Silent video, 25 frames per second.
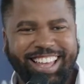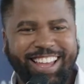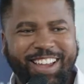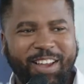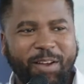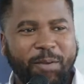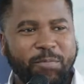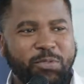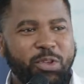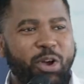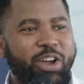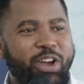
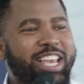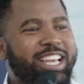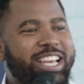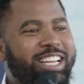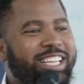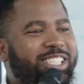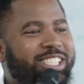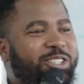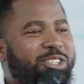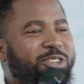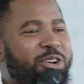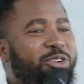Your English
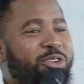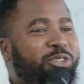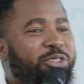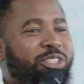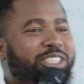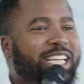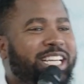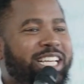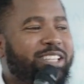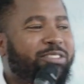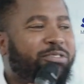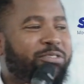is going to
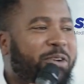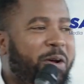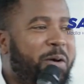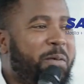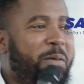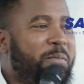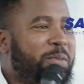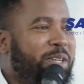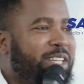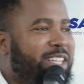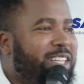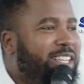change
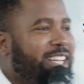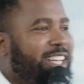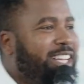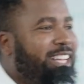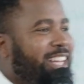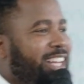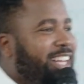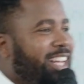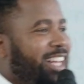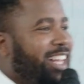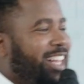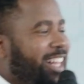from,
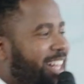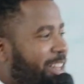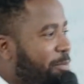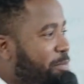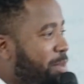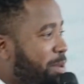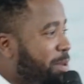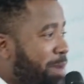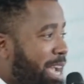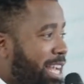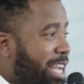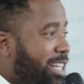me
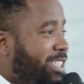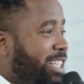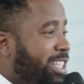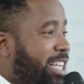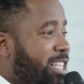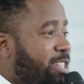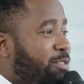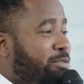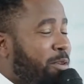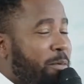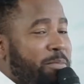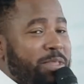might
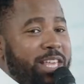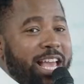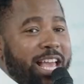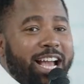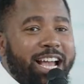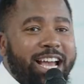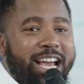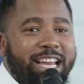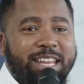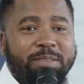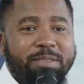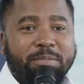change from the
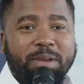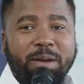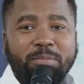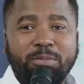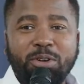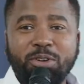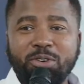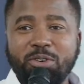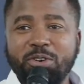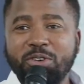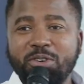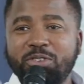academy. I'm
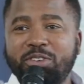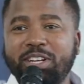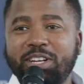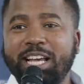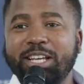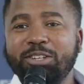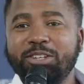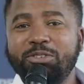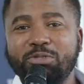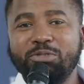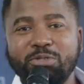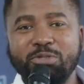not going to lie
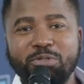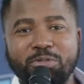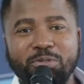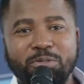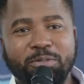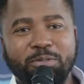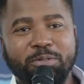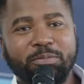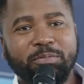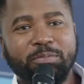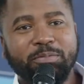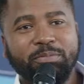to you.
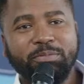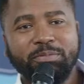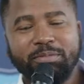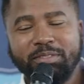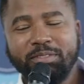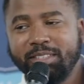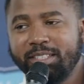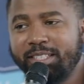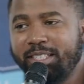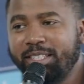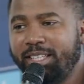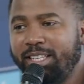
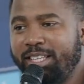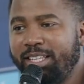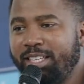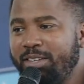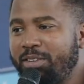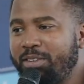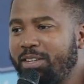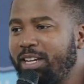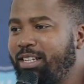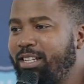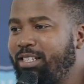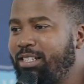You
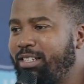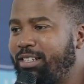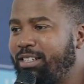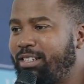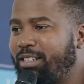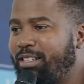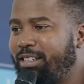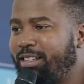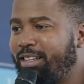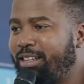get it?